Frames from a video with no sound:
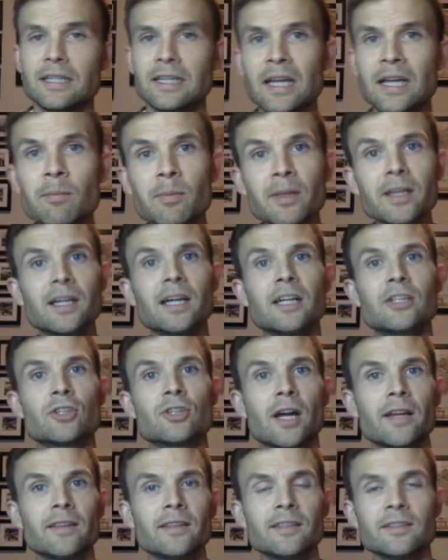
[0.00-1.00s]
Emily and I
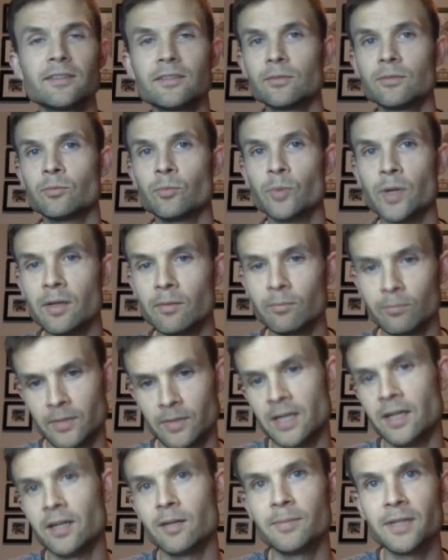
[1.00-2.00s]
tried this. We
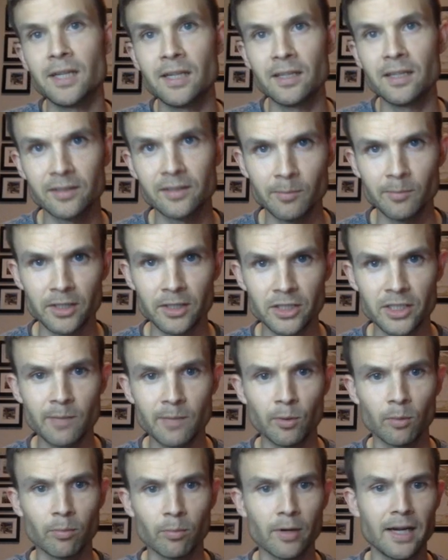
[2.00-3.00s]
ended up getting some of the
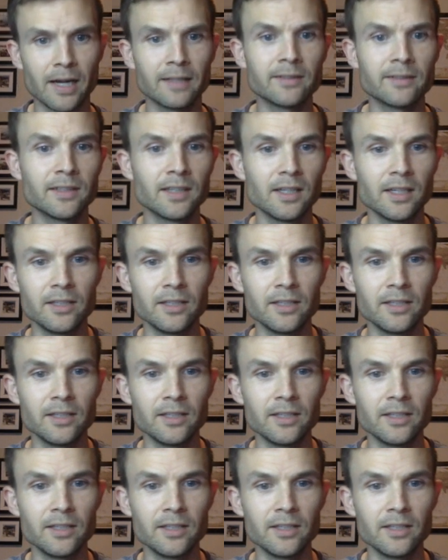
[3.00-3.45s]
cheaper brands.